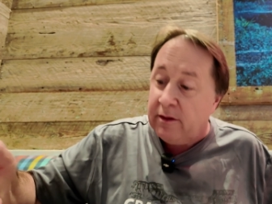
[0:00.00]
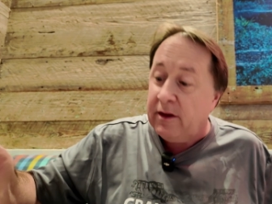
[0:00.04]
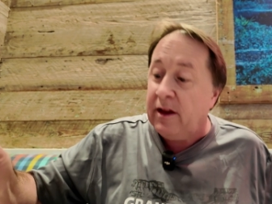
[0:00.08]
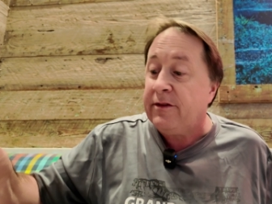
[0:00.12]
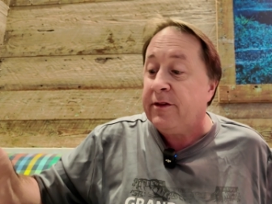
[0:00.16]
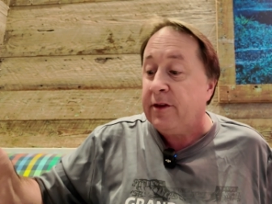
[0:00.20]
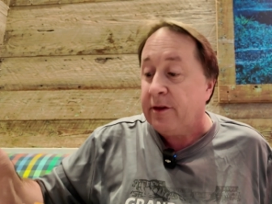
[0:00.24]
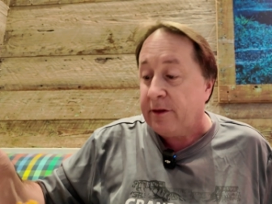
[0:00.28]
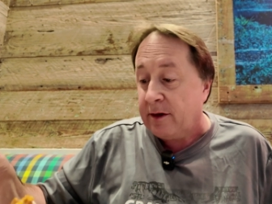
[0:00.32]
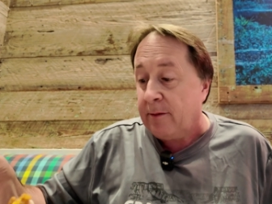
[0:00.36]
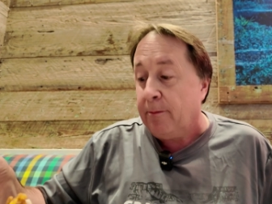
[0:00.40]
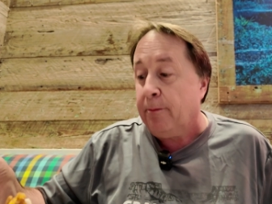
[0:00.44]

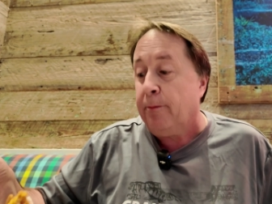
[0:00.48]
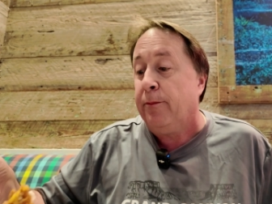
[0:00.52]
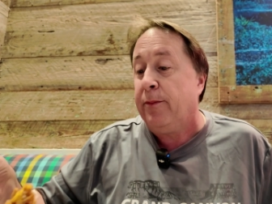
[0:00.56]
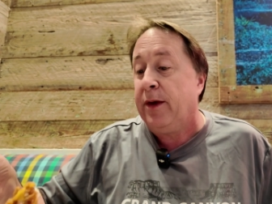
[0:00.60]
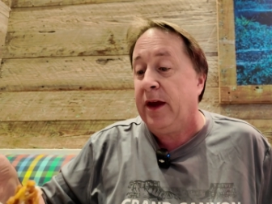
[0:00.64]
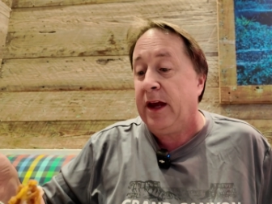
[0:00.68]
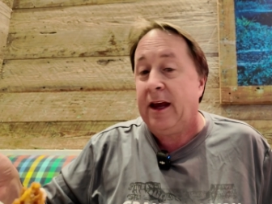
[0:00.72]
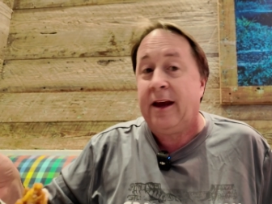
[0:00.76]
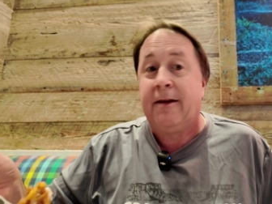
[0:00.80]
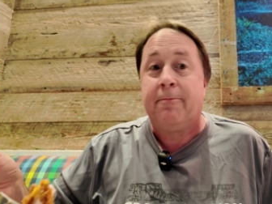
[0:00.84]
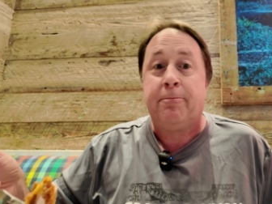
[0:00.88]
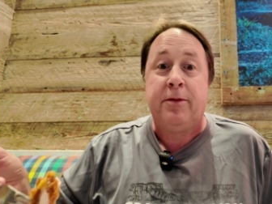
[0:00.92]
This is some
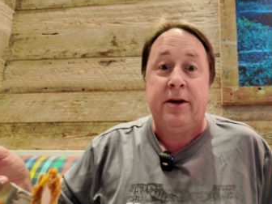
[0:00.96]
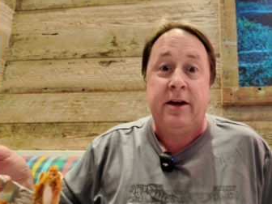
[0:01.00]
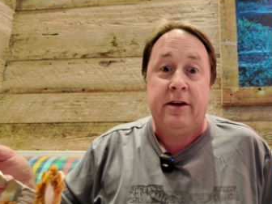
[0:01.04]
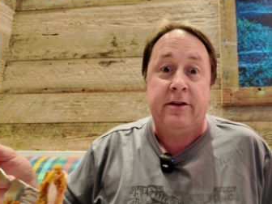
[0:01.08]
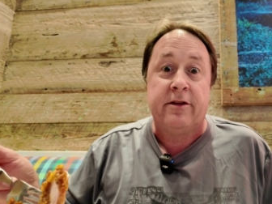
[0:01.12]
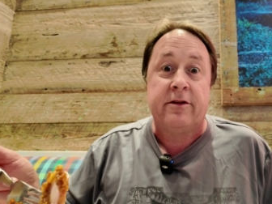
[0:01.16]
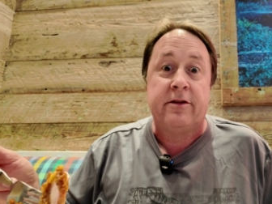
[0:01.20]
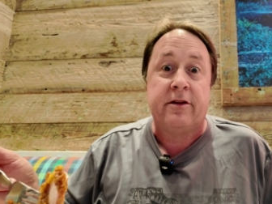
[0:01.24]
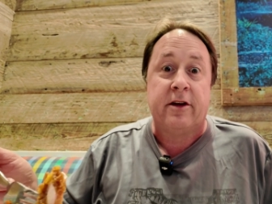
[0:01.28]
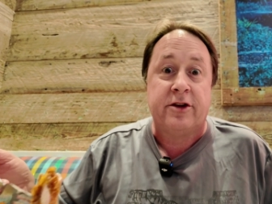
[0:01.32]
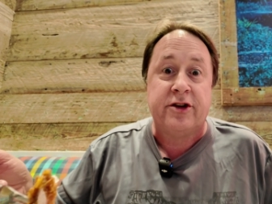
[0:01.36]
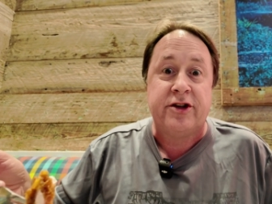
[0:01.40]
big
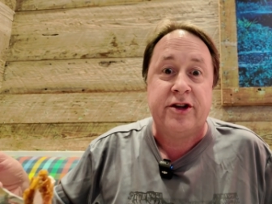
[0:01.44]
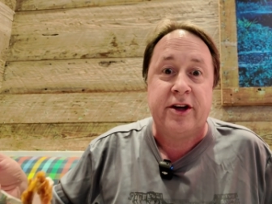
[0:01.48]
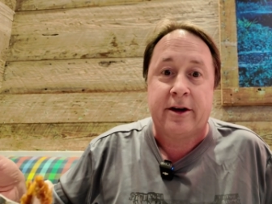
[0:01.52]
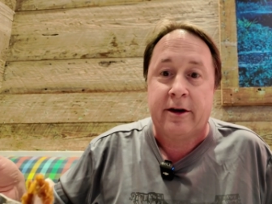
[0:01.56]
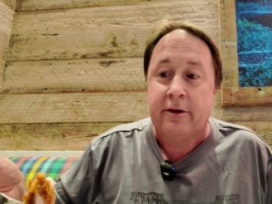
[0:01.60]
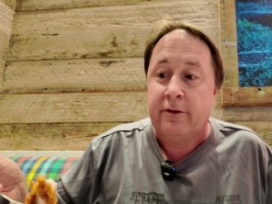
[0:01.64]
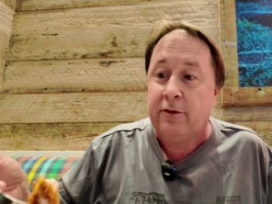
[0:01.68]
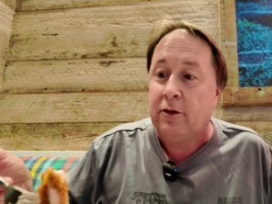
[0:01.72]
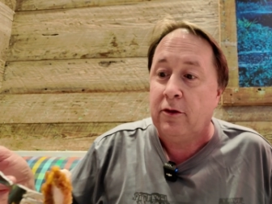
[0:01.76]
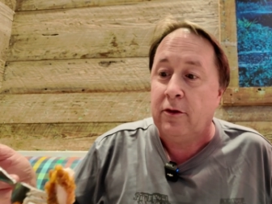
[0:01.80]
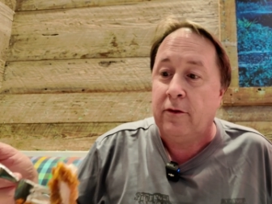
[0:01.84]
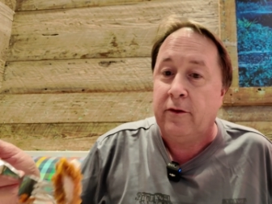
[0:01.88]
pieces of
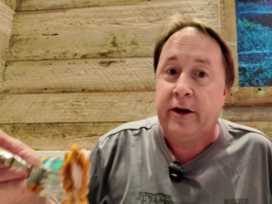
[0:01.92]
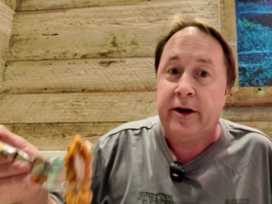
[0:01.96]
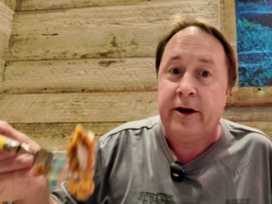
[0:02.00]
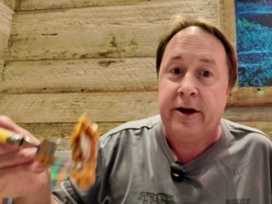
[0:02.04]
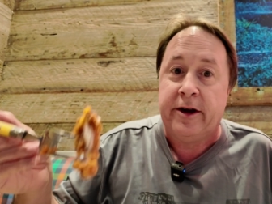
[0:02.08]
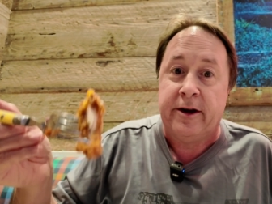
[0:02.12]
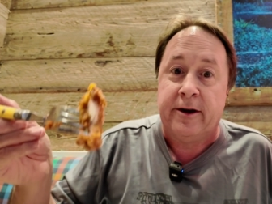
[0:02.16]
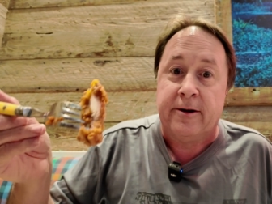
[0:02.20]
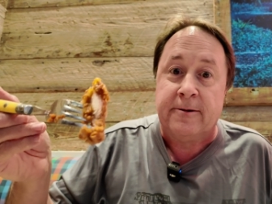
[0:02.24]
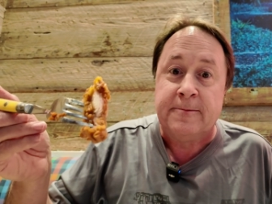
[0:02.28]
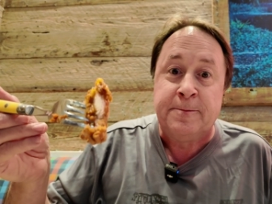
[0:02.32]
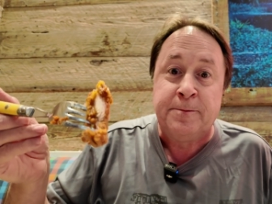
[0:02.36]
chicken over
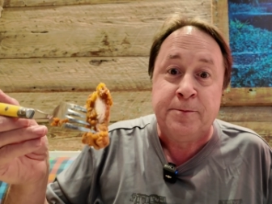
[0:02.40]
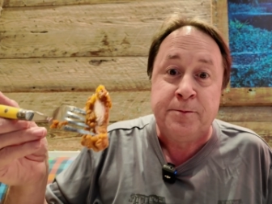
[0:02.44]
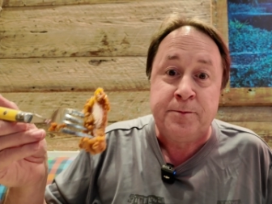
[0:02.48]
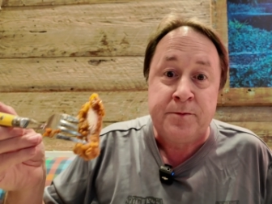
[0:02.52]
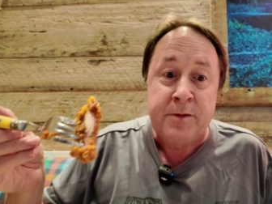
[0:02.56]
here.